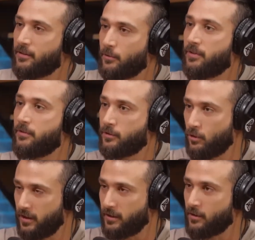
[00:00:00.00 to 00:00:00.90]
So
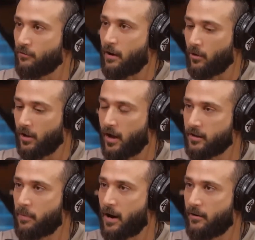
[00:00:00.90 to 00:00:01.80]
two things go viral,
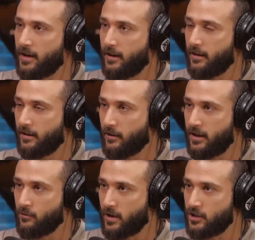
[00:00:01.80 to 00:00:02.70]
awe-inspiring,
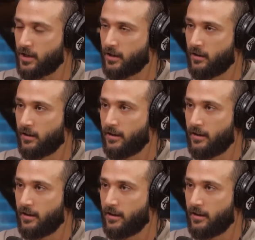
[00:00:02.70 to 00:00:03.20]
enraging.